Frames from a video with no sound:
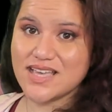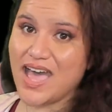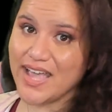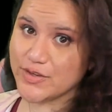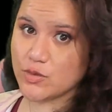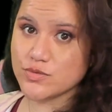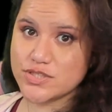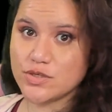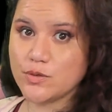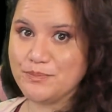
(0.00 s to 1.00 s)
I don't.
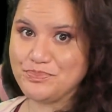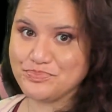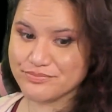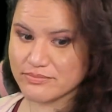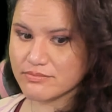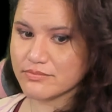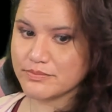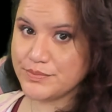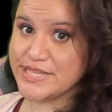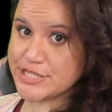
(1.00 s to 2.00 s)
So
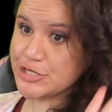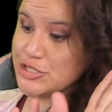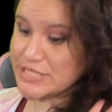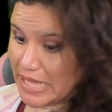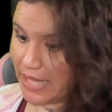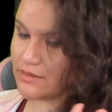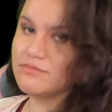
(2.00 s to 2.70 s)
please understand.